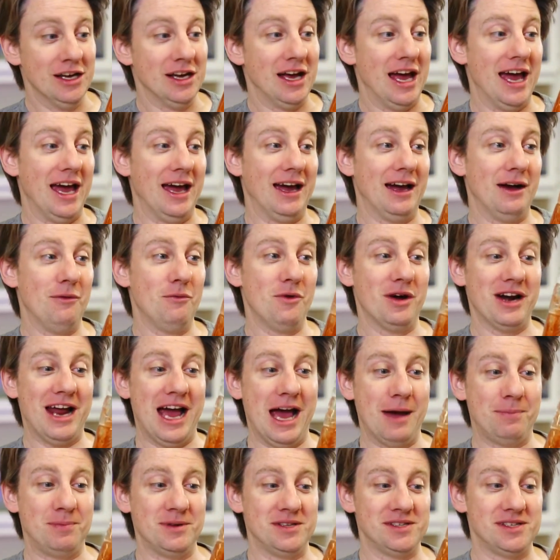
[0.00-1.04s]
And what
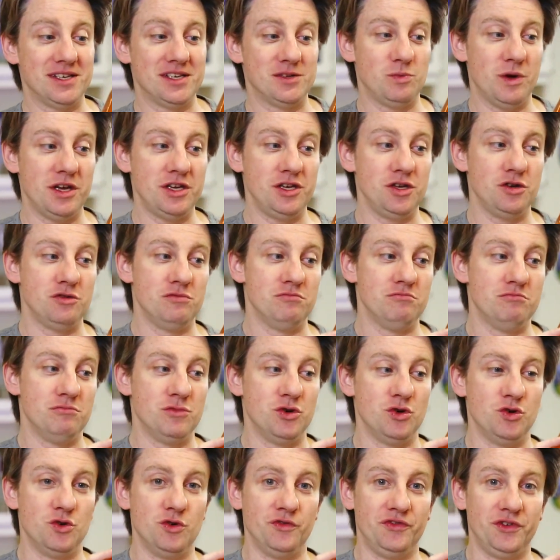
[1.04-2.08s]
happens is when you
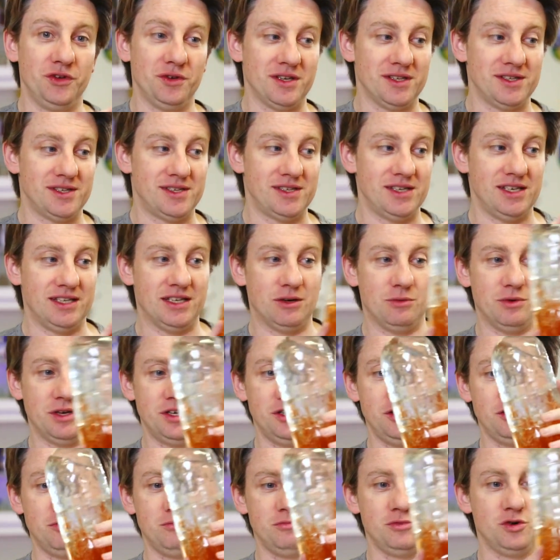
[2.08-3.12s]
move, you can see that when
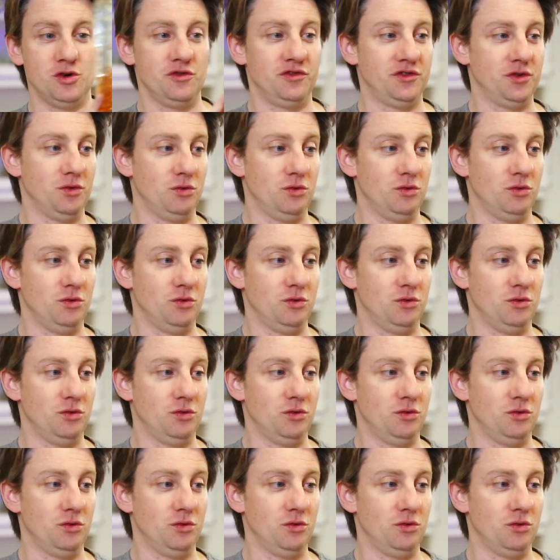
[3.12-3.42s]
you move,